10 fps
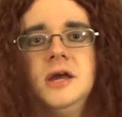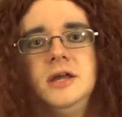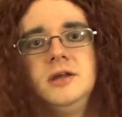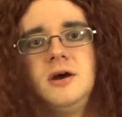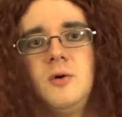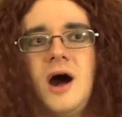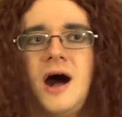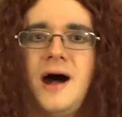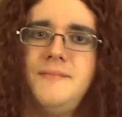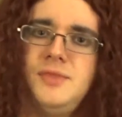You know,
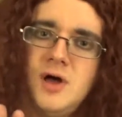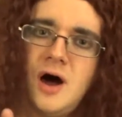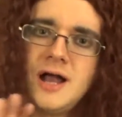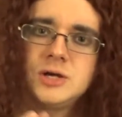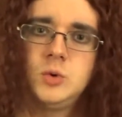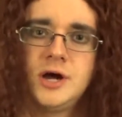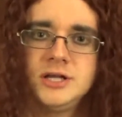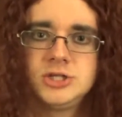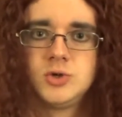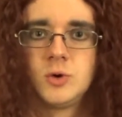I'm not
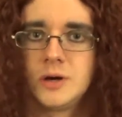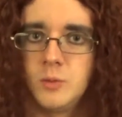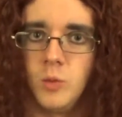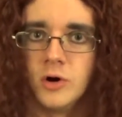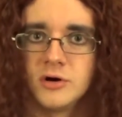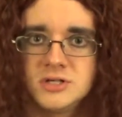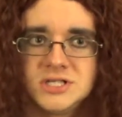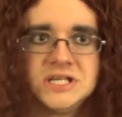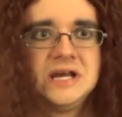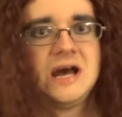quite sure it
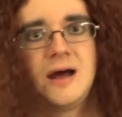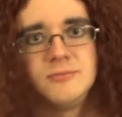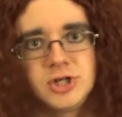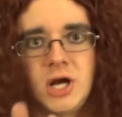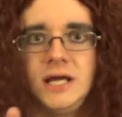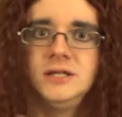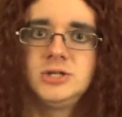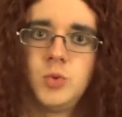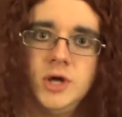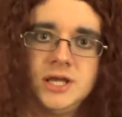works. I'm trying to
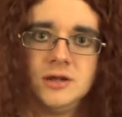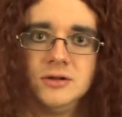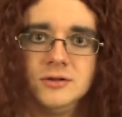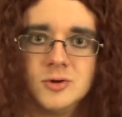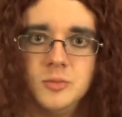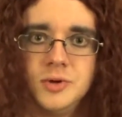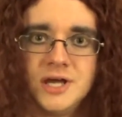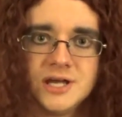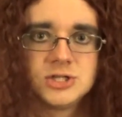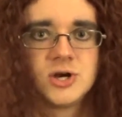tweak it a little
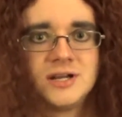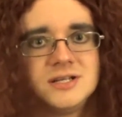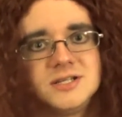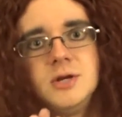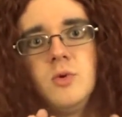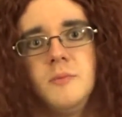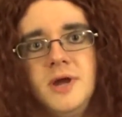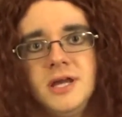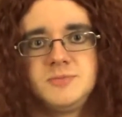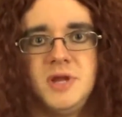bit, trying to see what
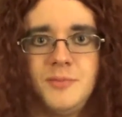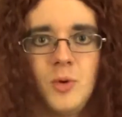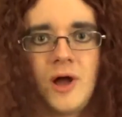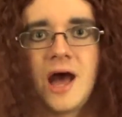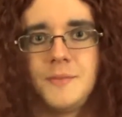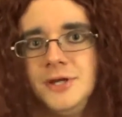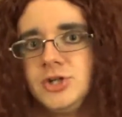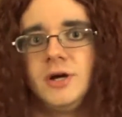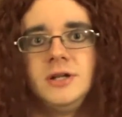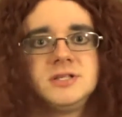makes people happy,
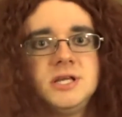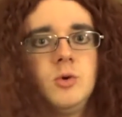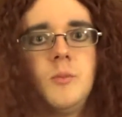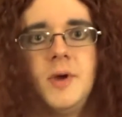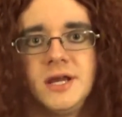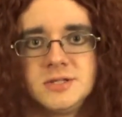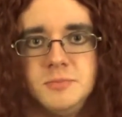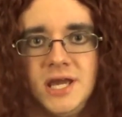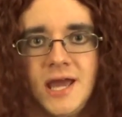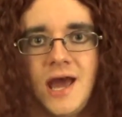trying to see what makes
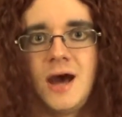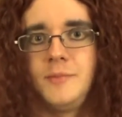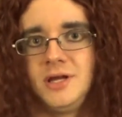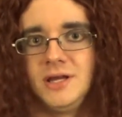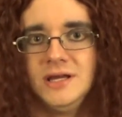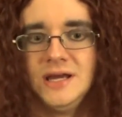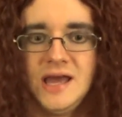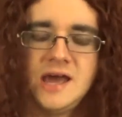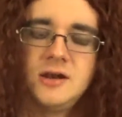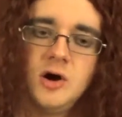me happy.
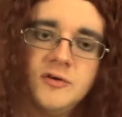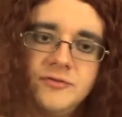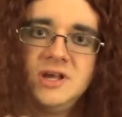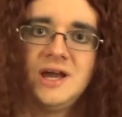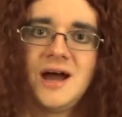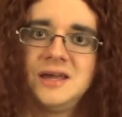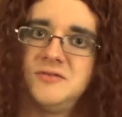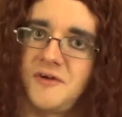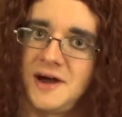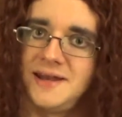And hopefully I can
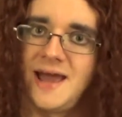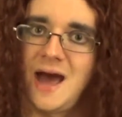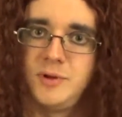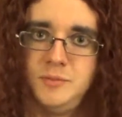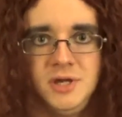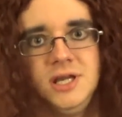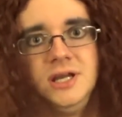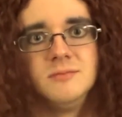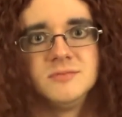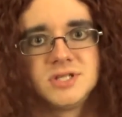find a happy
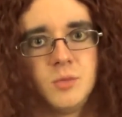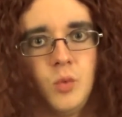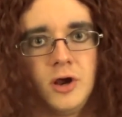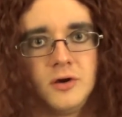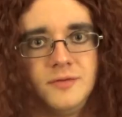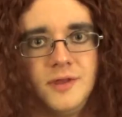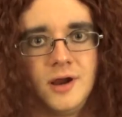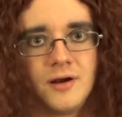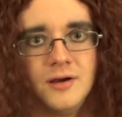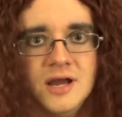medium somewhere in
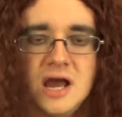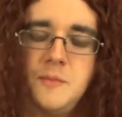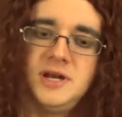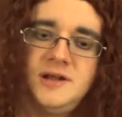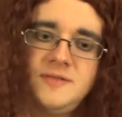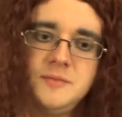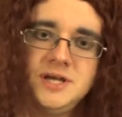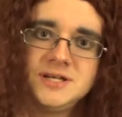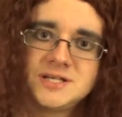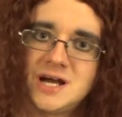there. But in the
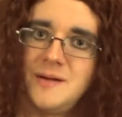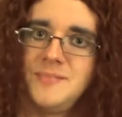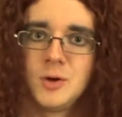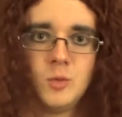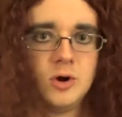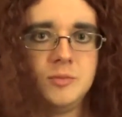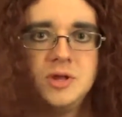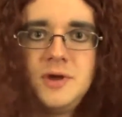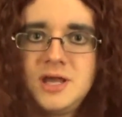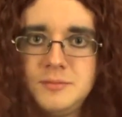meantime, there will be
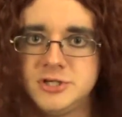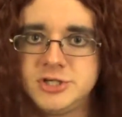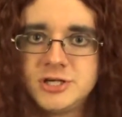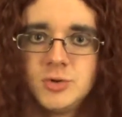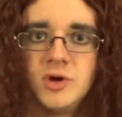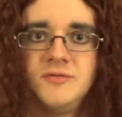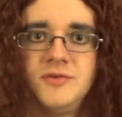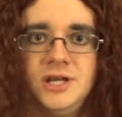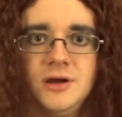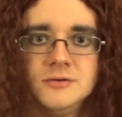Man in Magenta Wig
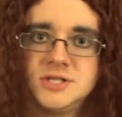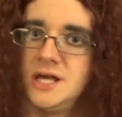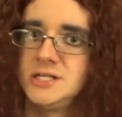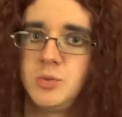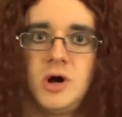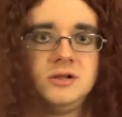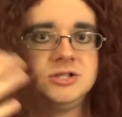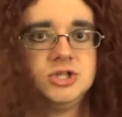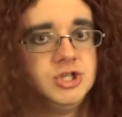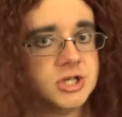videos as well
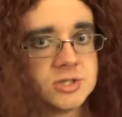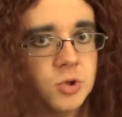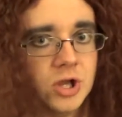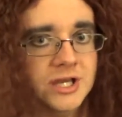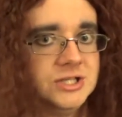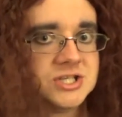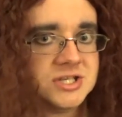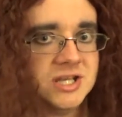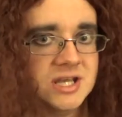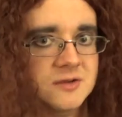as just plain
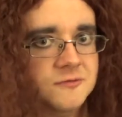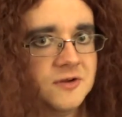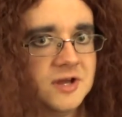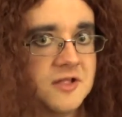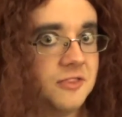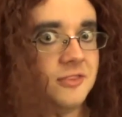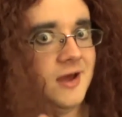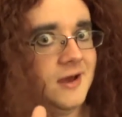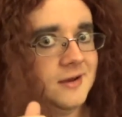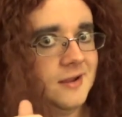Steve,
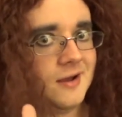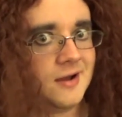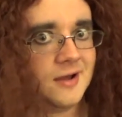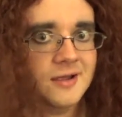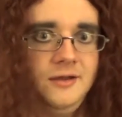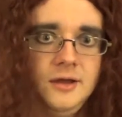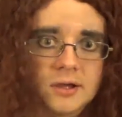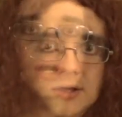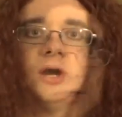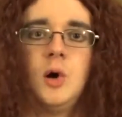that guy,
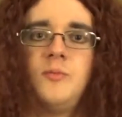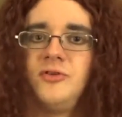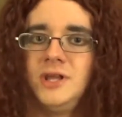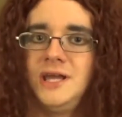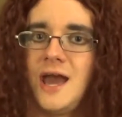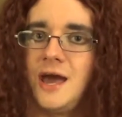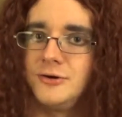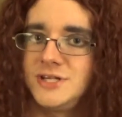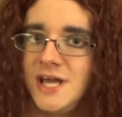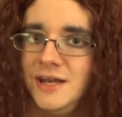hopefully
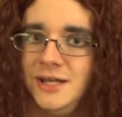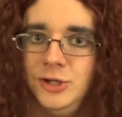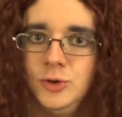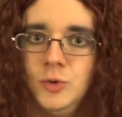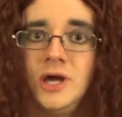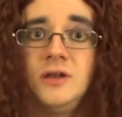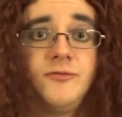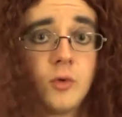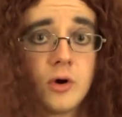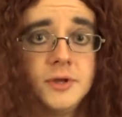entertaining you,
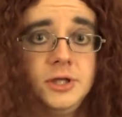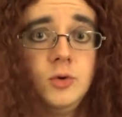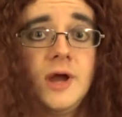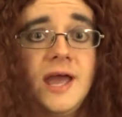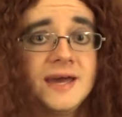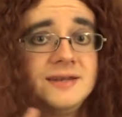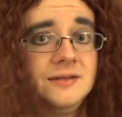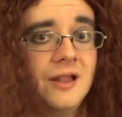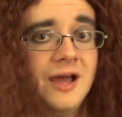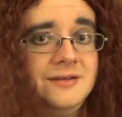informing you, and
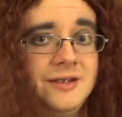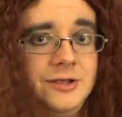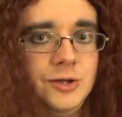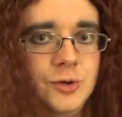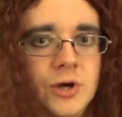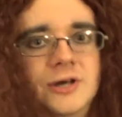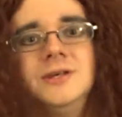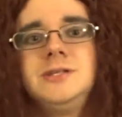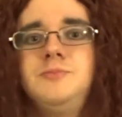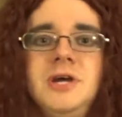enlightening you in
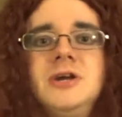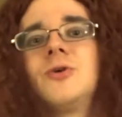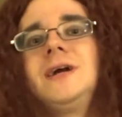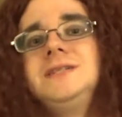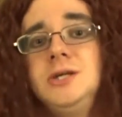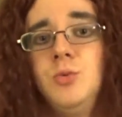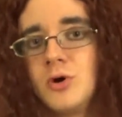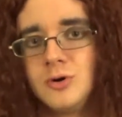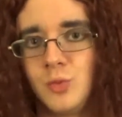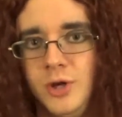this big crazy
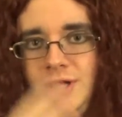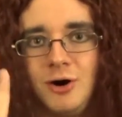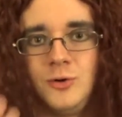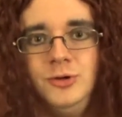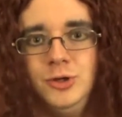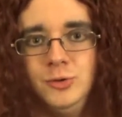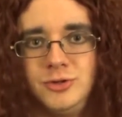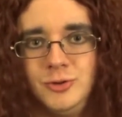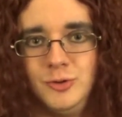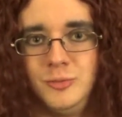world we call
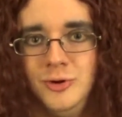YouTube.